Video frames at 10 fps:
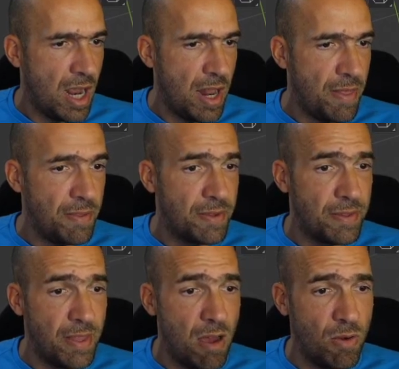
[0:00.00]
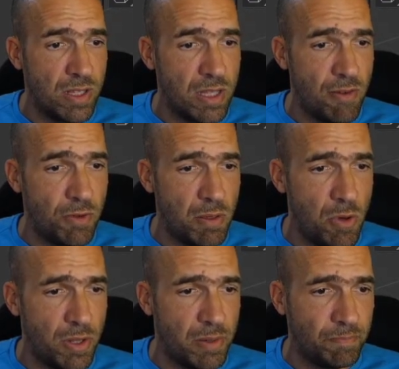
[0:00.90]
And now it's time for the
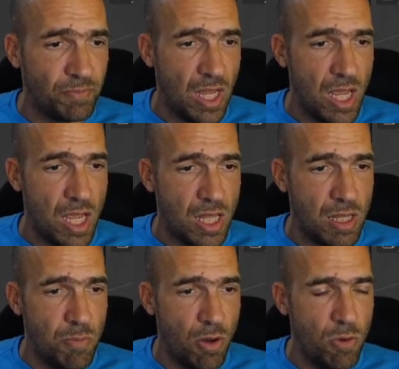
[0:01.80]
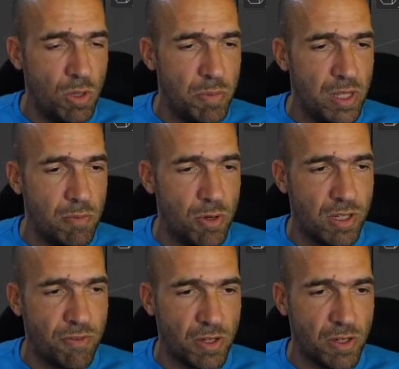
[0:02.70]
body. The body will be the most